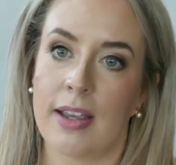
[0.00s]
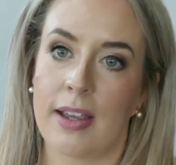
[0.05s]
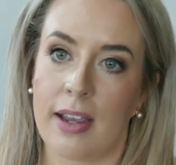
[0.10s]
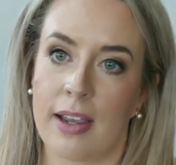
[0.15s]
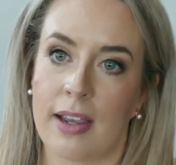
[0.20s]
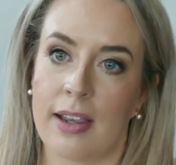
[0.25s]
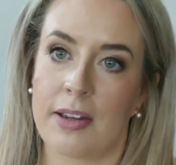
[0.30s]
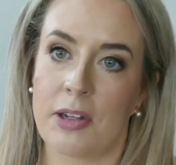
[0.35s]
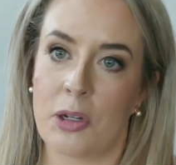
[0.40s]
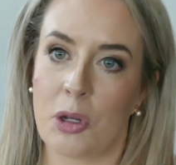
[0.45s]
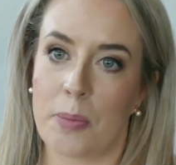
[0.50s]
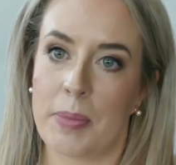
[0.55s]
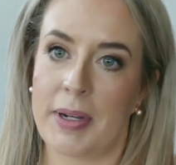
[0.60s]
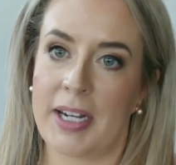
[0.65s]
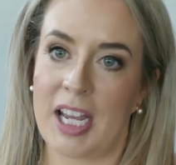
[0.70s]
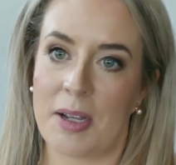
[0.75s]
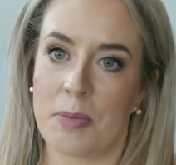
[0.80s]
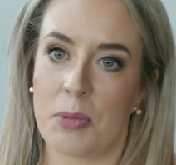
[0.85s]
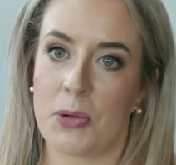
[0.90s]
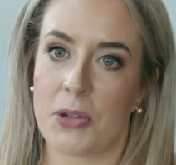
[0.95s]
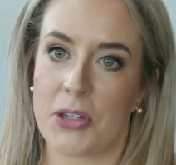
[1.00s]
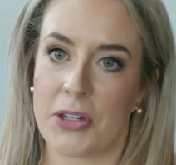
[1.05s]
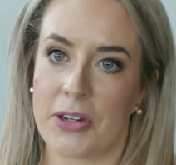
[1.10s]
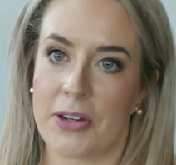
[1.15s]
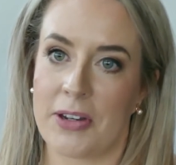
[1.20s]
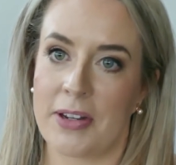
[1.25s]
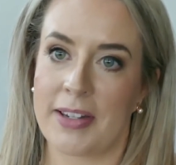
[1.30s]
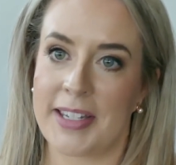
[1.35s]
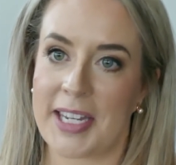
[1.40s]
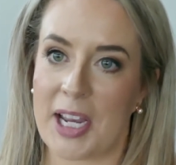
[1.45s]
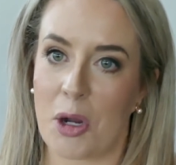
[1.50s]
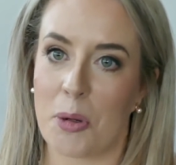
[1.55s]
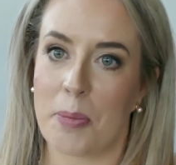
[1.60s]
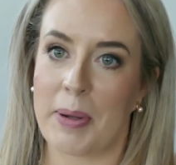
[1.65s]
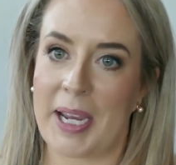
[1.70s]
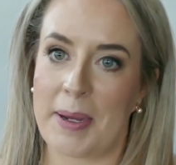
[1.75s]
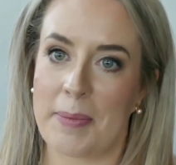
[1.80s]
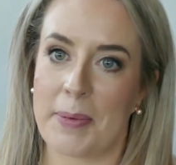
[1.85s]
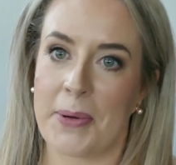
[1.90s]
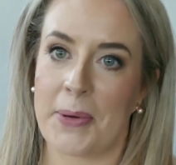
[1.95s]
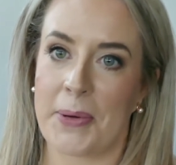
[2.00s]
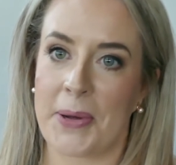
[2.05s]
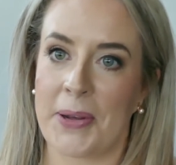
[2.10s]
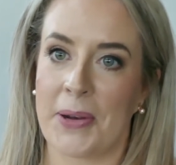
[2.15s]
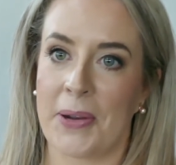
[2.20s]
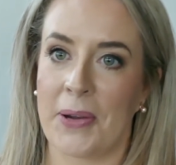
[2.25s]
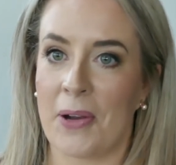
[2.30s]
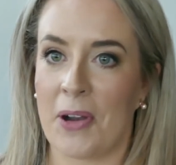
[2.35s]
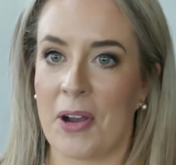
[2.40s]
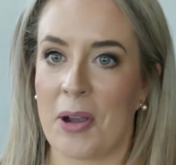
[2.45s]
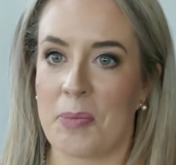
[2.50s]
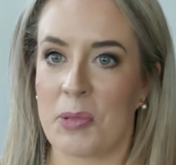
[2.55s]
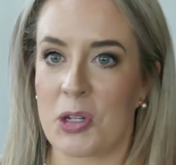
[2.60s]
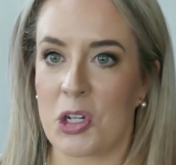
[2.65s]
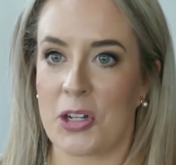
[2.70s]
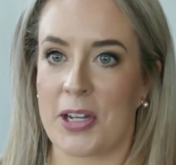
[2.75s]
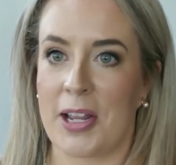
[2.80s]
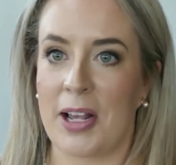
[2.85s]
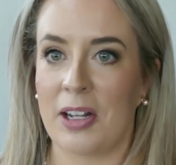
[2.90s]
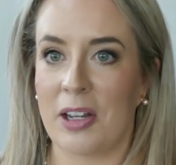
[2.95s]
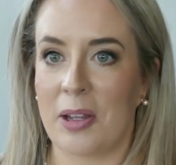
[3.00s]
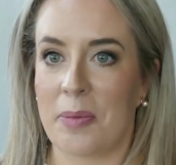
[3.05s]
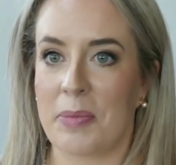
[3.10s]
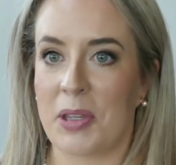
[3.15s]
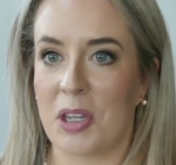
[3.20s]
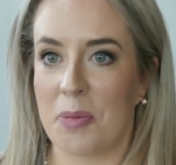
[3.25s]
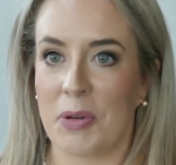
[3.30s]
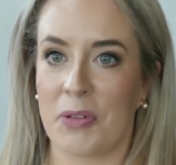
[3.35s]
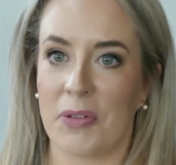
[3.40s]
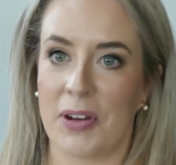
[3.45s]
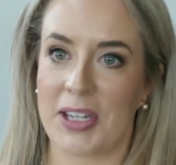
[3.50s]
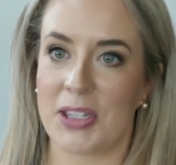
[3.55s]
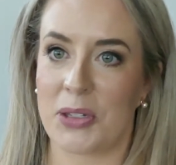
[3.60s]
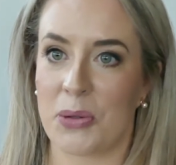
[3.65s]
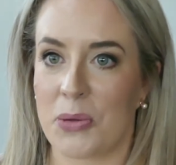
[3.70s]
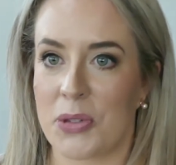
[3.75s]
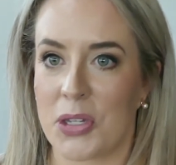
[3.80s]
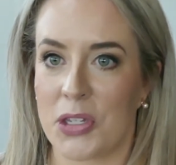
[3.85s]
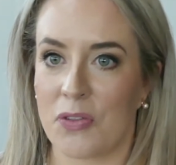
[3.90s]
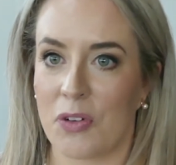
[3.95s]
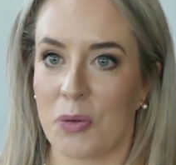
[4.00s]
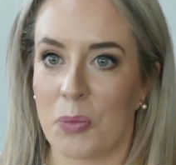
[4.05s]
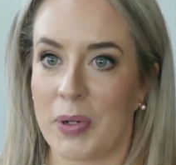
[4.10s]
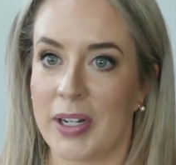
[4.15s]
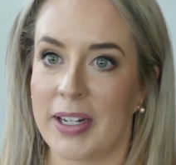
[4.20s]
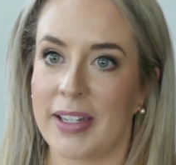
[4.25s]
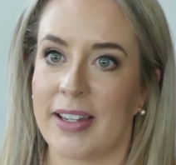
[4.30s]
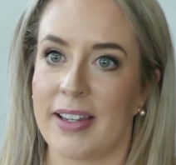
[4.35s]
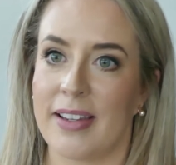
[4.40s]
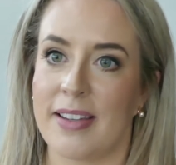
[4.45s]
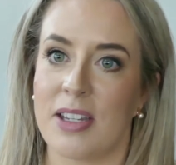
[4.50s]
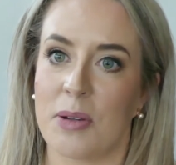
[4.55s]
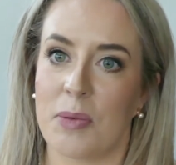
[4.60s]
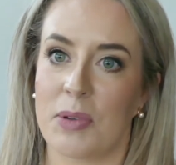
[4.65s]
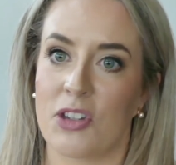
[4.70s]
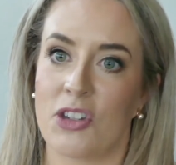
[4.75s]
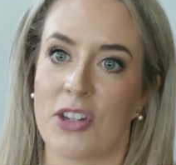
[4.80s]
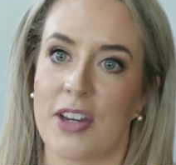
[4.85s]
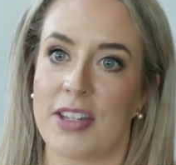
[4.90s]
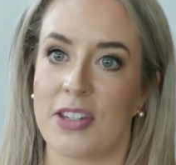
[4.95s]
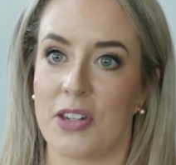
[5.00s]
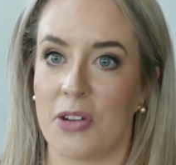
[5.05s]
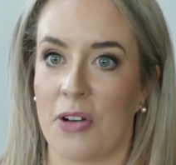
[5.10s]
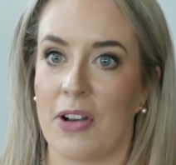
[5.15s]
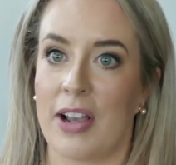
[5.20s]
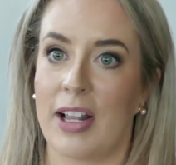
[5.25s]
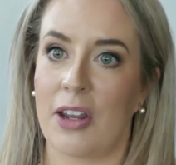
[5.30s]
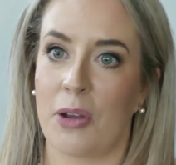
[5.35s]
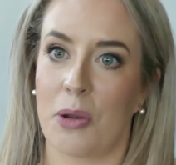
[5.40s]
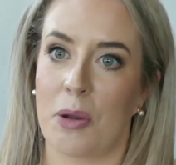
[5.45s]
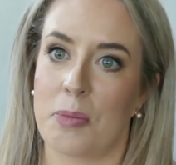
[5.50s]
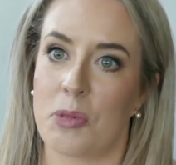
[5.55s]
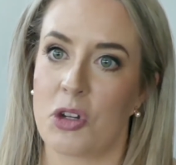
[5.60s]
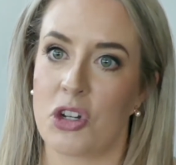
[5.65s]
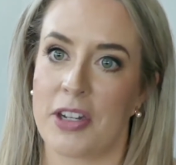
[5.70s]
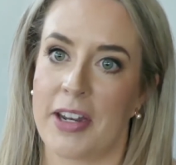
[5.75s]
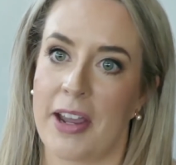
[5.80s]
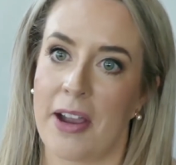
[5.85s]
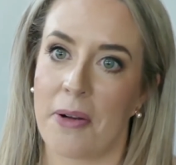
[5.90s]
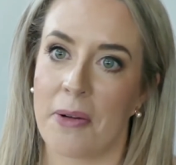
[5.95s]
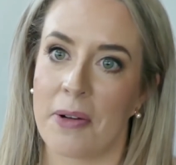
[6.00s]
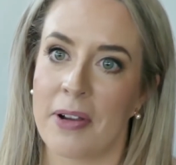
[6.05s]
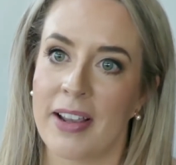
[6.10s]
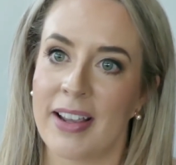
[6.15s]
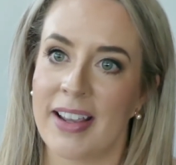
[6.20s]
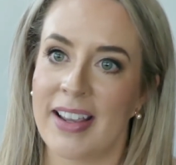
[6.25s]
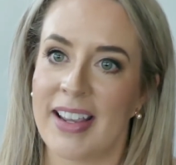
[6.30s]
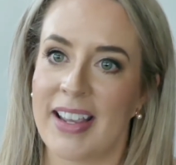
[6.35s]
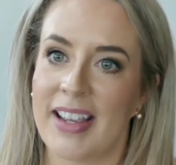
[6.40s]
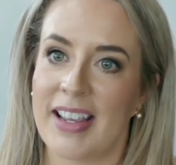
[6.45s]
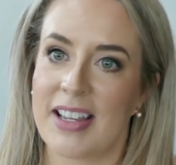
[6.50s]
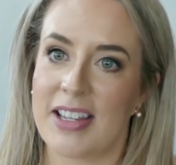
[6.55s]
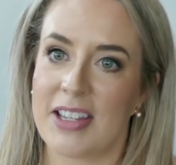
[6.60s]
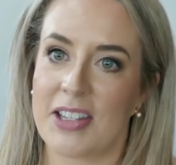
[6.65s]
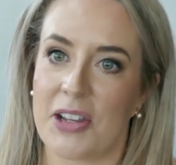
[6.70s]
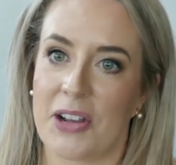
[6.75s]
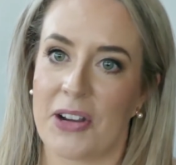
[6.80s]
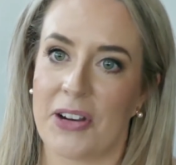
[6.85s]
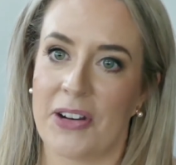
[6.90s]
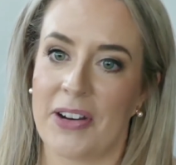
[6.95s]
Not being able to tell people, oh, I'm Shanelle, I'm Human Resources from Whitakers. It was just, oh, hello, I'm Shanelle. So,